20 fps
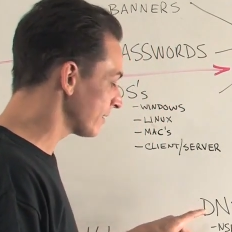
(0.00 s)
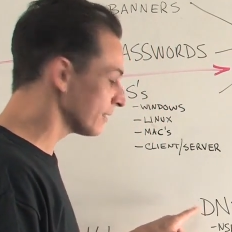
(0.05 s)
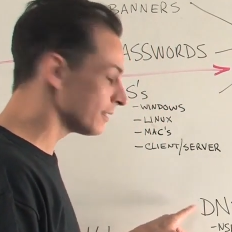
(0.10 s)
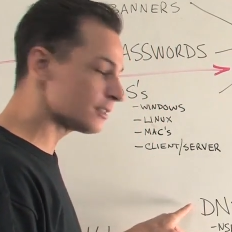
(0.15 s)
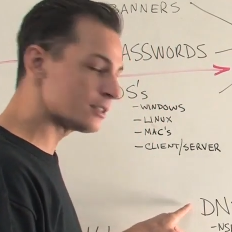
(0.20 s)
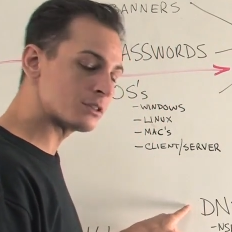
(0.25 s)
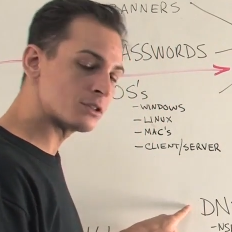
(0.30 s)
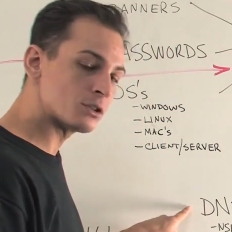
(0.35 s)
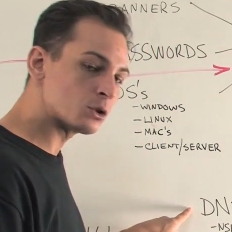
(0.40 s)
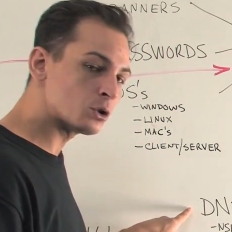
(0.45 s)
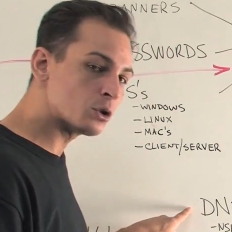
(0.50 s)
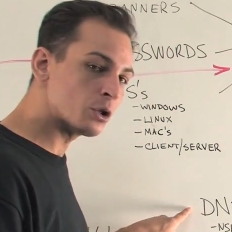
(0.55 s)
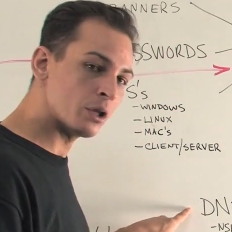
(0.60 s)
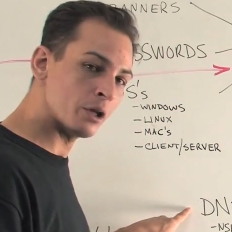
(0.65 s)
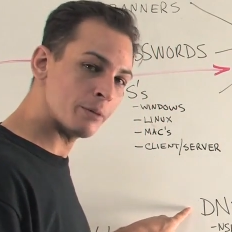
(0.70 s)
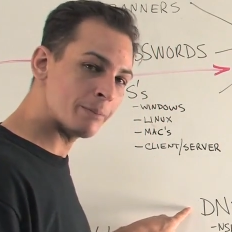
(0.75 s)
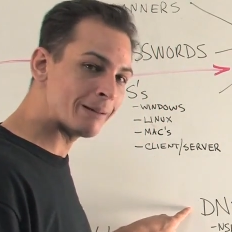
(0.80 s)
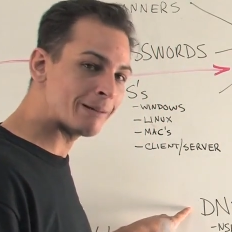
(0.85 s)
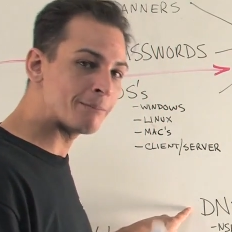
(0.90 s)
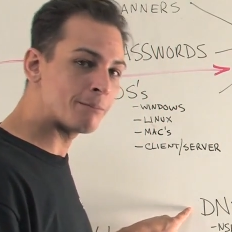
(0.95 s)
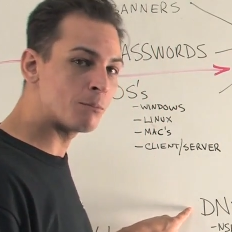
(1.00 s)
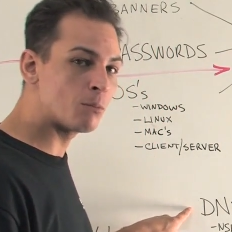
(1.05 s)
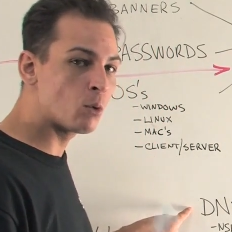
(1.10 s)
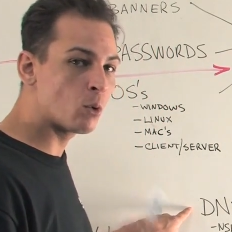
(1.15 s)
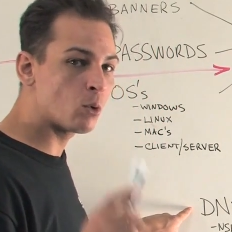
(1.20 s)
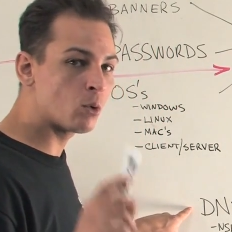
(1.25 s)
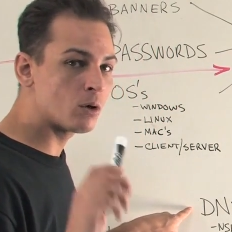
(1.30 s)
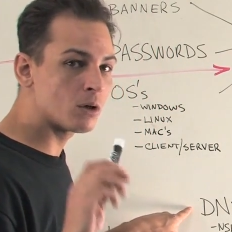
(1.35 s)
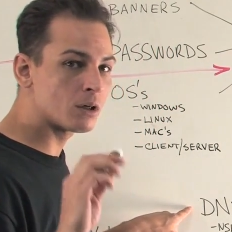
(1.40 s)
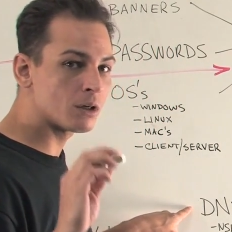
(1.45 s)
this is a little bit
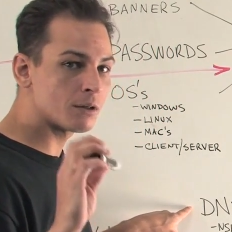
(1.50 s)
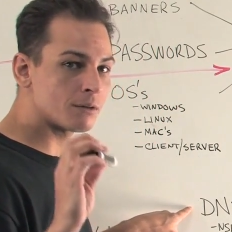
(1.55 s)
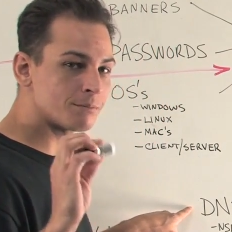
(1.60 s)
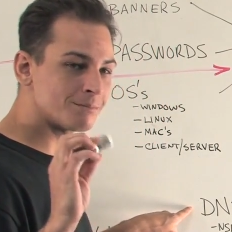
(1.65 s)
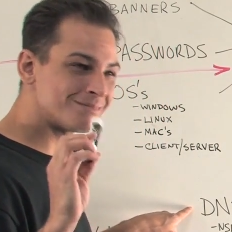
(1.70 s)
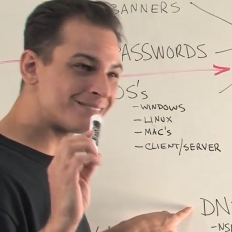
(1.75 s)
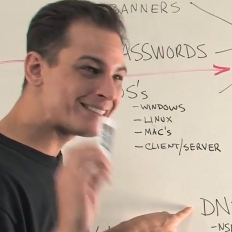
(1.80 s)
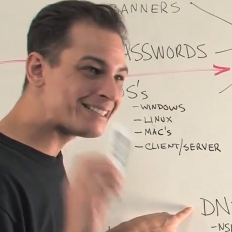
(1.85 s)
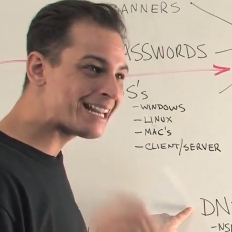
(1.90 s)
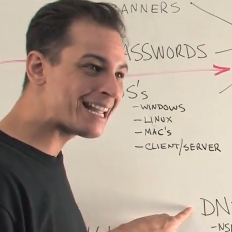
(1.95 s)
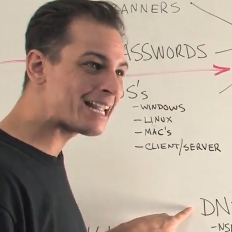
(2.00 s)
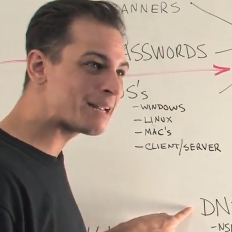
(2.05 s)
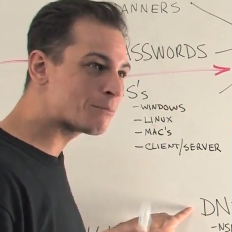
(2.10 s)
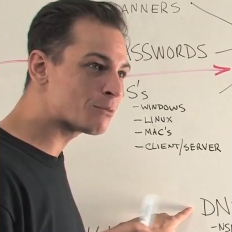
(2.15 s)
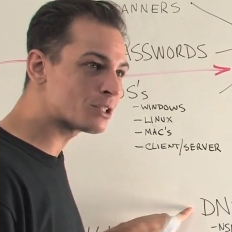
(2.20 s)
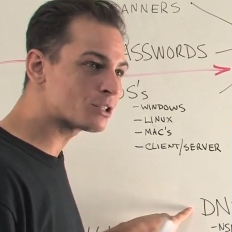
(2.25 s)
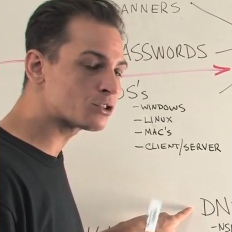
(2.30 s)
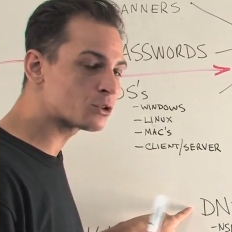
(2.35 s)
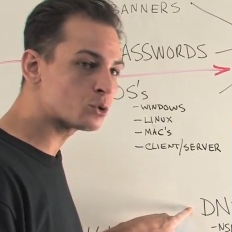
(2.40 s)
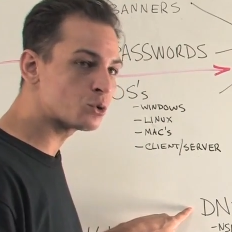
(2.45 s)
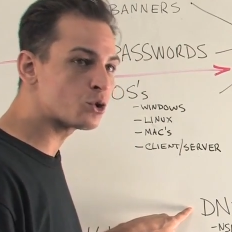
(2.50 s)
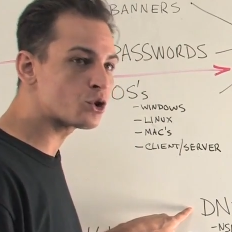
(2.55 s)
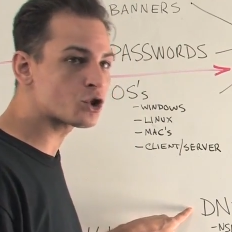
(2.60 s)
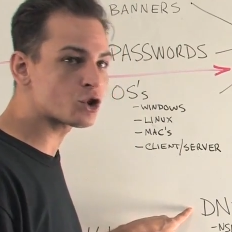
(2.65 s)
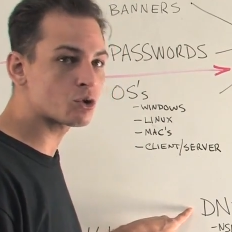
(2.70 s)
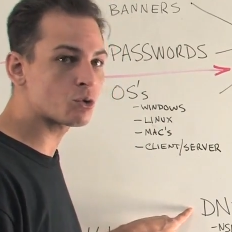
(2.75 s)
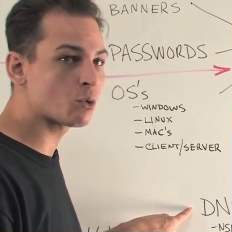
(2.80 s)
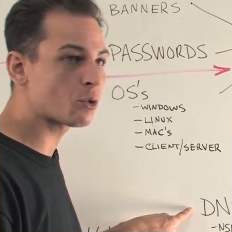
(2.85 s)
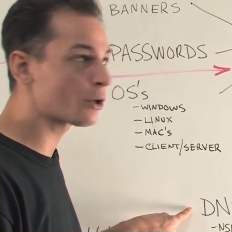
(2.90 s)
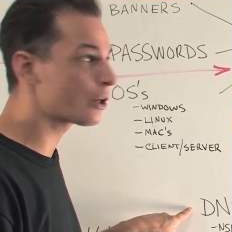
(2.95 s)
more name
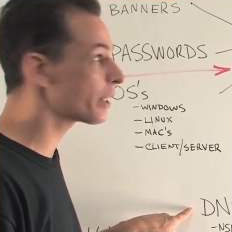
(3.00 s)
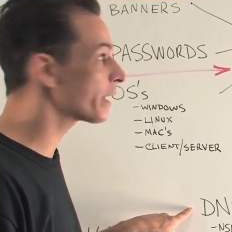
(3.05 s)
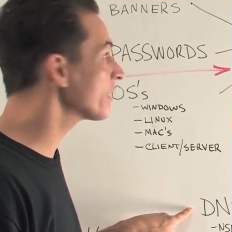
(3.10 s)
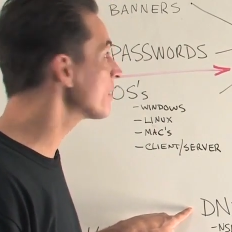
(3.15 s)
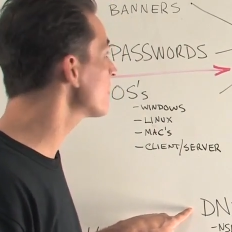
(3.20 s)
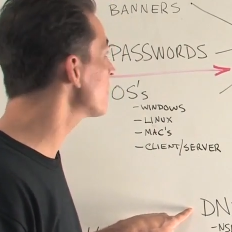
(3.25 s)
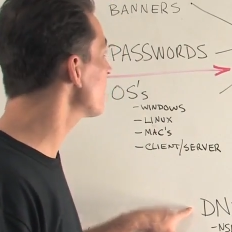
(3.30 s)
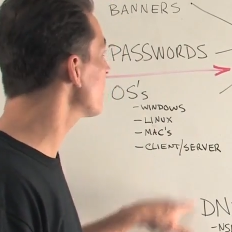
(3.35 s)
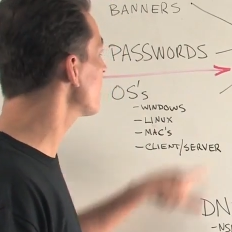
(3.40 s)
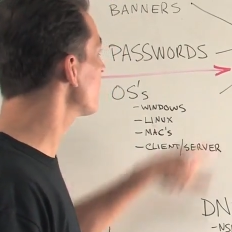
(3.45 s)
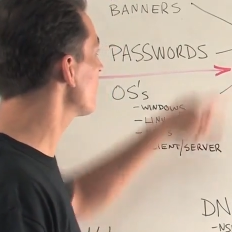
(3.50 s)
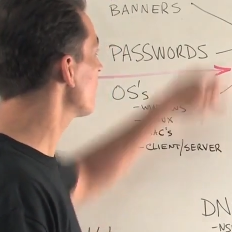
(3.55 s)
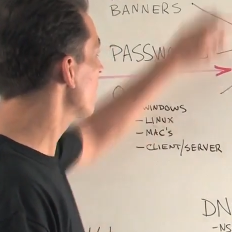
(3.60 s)
resolution oriented,